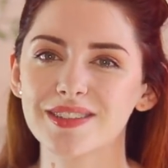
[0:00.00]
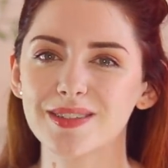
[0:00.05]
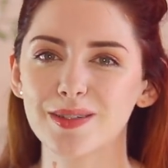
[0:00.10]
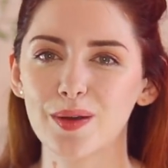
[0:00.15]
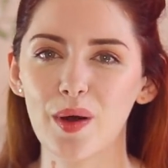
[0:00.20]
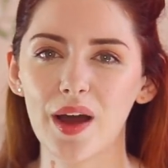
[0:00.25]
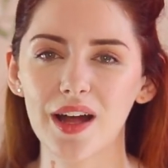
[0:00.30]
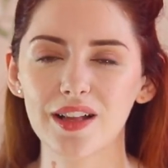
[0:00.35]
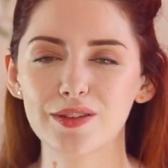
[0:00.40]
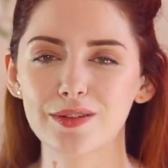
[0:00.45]

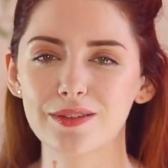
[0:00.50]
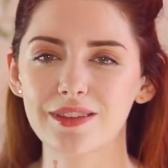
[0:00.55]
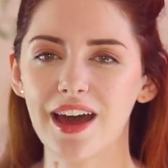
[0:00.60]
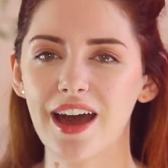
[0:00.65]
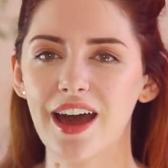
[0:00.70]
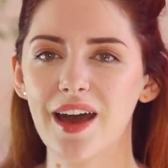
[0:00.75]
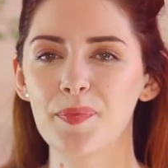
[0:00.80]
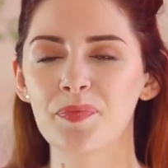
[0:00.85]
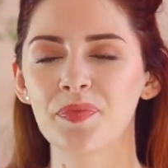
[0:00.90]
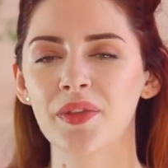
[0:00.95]
So I'll do
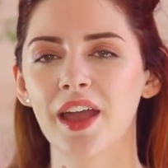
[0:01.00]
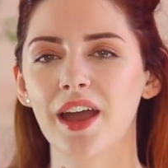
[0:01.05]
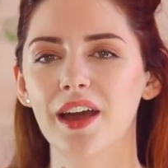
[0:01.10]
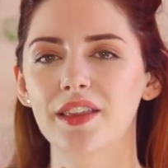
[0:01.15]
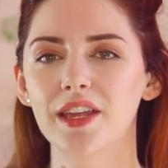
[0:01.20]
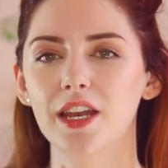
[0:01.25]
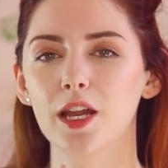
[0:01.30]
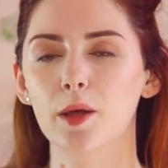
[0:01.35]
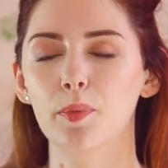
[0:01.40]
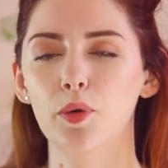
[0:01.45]
that,
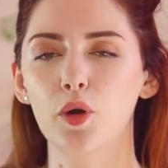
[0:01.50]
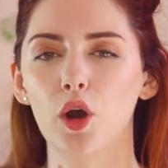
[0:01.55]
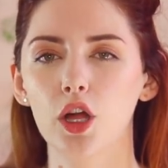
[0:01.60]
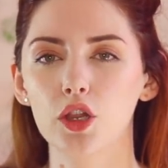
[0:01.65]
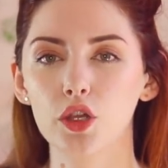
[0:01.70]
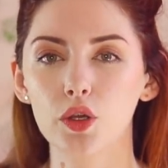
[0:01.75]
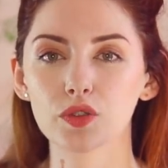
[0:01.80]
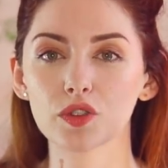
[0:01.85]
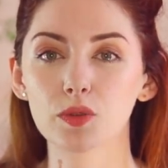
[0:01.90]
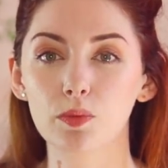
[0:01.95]
and then I'll put
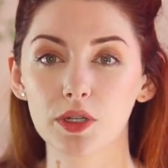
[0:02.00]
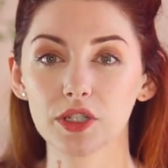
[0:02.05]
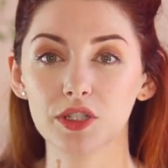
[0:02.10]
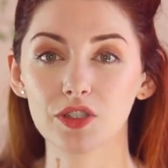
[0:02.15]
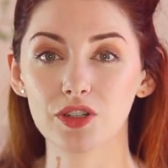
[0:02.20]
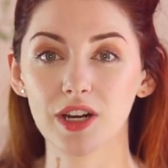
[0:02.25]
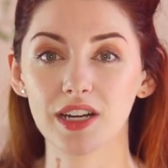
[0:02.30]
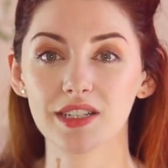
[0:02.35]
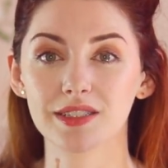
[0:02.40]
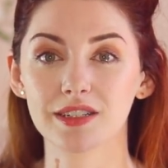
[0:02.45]
on loads of
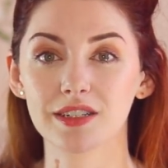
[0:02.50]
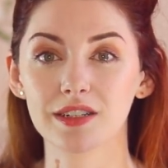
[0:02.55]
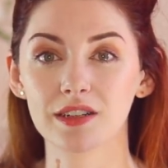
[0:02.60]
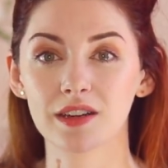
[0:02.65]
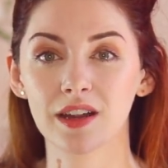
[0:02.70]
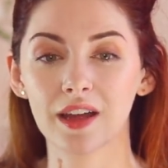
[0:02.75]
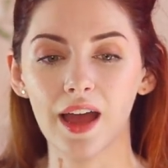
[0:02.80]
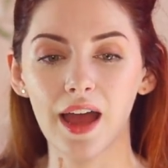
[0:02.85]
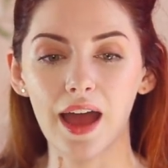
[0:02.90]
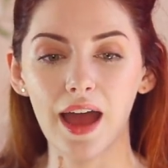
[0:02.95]
moisturizer,
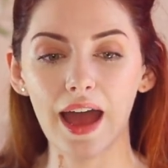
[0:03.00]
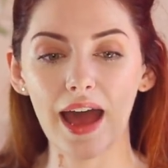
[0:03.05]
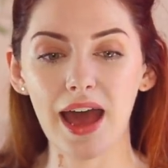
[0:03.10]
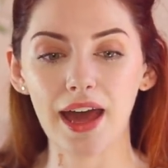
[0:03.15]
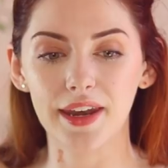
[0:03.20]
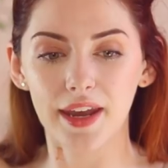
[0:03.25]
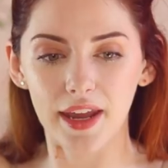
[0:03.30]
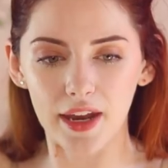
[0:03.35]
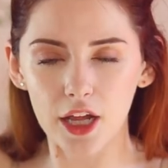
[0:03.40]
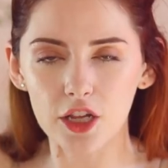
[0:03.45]

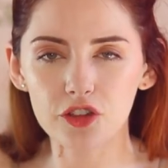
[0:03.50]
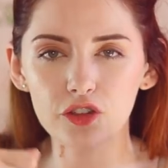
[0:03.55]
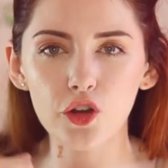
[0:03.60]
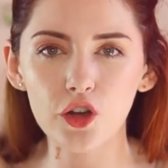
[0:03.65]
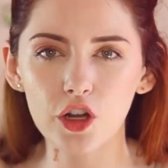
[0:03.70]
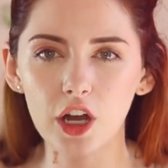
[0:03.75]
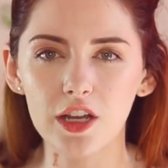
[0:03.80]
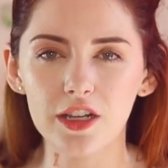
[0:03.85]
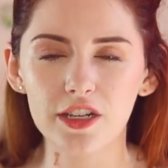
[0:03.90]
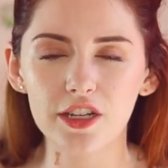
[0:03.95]
and then I'll
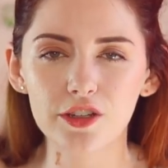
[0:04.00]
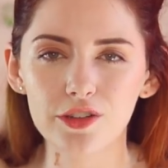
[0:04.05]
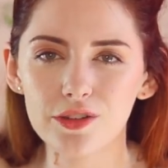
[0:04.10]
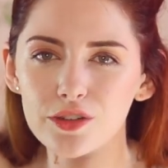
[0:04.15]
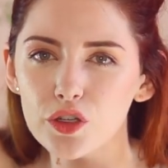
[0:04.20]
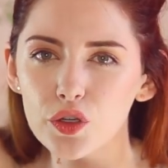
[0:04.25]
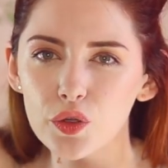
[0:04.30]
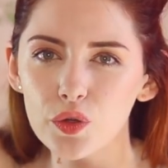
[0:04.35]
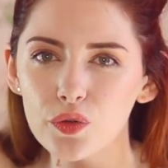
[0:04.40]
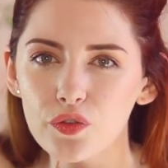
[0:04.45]
tug on a
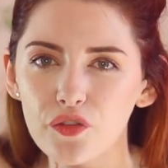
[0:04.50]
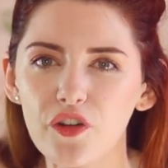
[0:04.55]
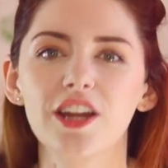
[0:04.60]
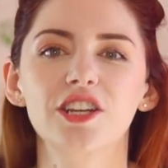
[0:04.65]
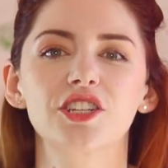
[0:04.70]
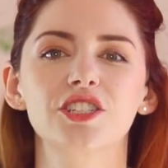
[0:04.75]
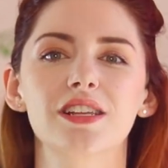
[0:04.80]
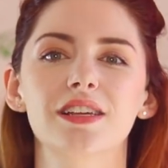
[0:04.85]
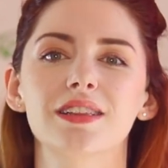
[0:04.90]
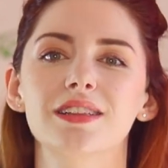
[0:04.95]
new
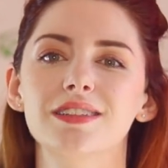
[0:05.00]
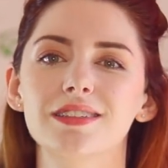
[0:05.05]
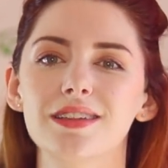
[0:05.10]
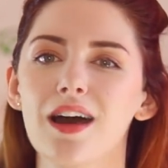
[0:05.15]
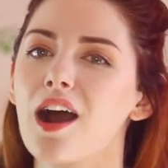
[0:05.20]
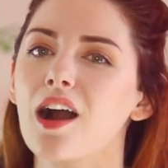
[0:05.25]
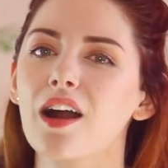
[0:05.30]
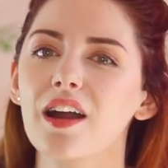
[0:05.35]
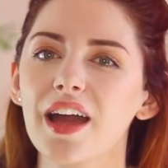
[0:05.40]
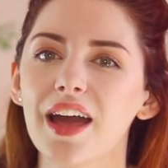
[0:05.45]
fresh little
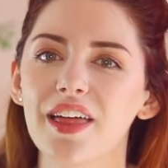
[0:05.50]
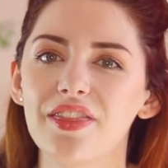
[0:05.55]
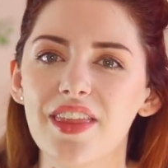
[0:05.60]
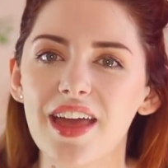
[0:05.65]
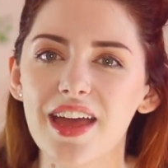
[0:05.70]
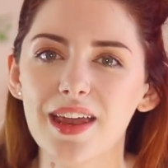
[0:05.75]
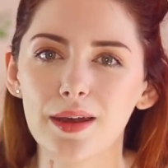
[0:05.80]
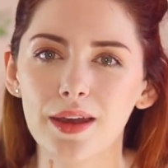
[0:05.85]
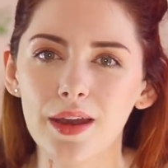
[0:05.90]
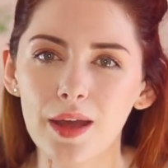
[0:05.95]
sock, and
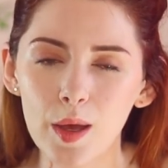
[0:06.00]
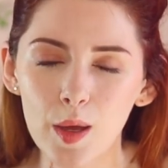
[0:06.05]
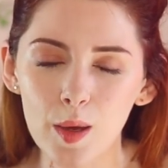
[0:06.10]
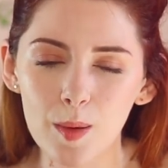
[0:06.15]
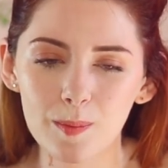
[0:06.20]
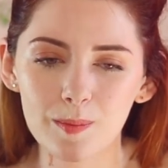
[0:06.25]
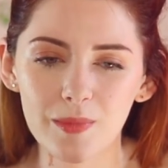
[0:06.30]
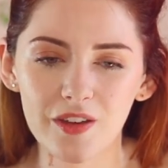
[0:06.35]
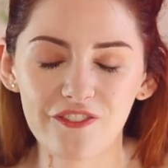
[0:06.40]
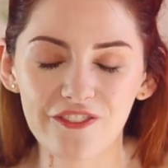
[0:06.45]
then
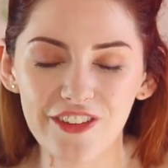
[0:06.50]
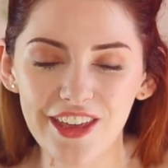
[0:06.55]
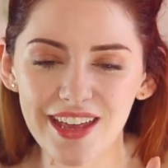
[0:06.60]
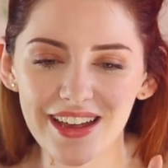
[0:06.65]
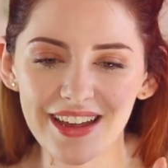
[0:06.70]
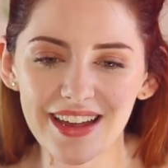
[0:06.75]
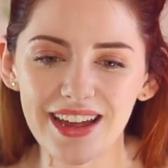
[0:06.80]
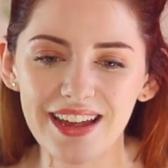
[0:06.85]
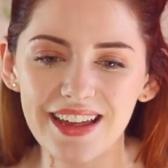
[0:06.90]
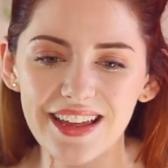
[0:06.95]
my feet
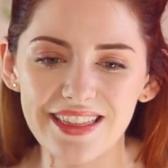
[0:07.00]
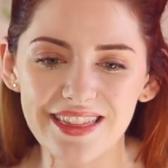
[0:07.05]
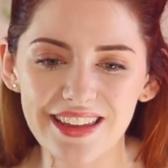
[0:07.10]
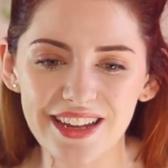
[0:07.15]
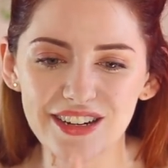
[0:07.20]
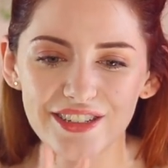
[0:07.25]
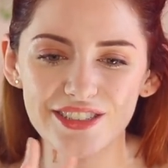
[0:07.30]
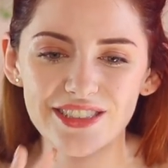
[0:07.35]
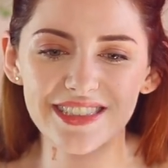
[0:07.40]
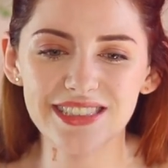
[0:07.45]
in
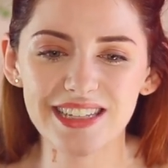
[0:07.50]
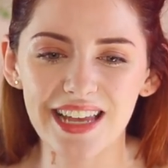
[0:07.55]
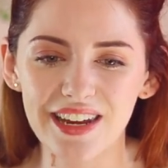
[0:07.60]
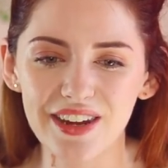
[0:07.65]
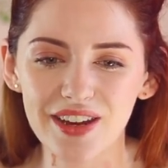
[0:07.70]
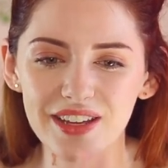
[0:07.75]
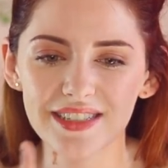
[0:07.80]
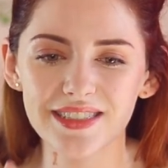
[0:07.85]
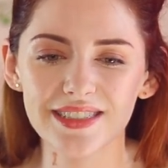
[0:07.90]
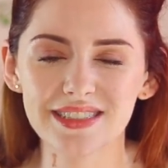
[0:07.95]
there just get
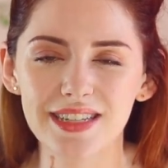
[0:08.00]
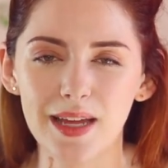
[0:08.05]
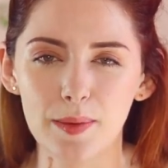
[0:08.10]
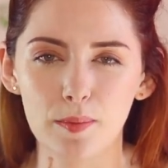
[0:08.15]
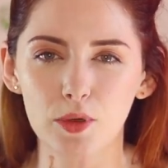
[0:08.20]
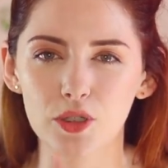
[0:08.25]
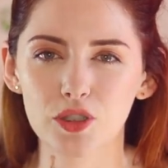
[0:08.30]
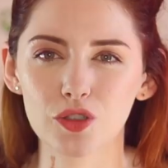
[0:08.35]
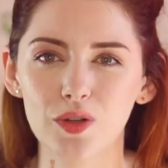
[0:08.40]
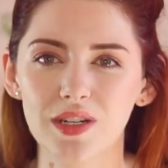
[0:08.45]
nice and
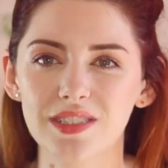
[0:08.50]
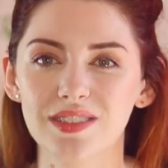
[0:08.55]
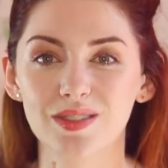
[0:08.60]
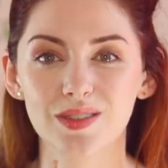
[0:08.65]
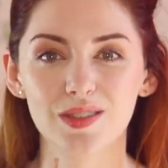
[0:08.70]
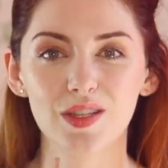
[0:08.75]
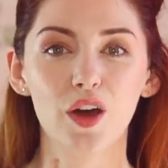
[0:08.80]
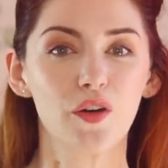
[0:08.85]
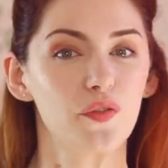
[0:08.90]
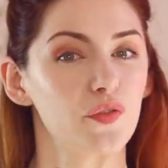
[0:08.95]
moisturized and
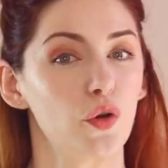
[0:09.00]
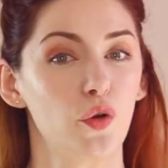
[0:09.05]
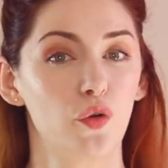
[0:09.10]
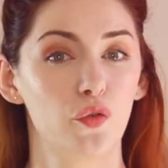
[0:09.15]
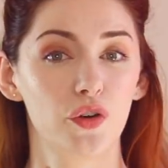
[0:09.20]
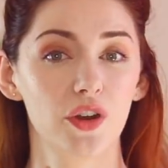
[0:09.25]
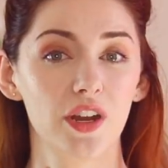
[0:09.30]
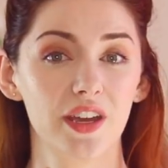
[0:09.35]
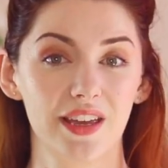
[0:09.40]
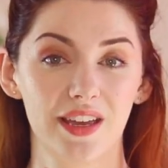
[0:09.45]
soft
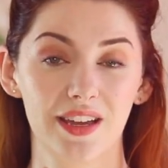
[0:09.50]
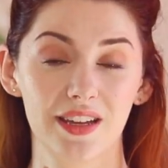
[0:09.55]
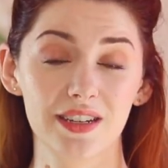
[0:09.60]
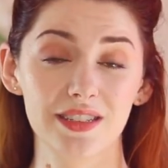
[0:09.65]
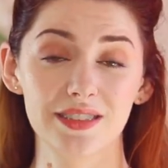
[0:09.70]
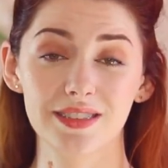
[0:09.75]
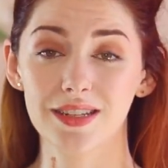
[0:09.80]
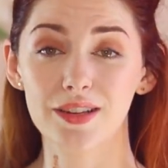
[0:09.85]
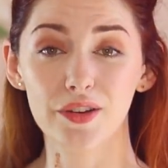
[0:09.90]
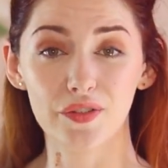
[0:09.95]
overnight, and
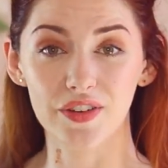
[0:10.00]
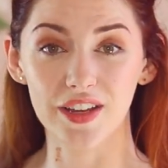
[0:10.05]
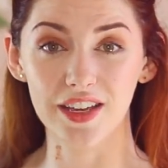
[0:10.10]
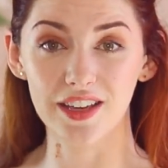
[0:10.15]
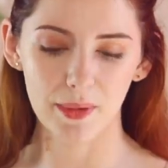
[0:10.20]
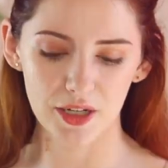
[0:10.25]
it's lovely.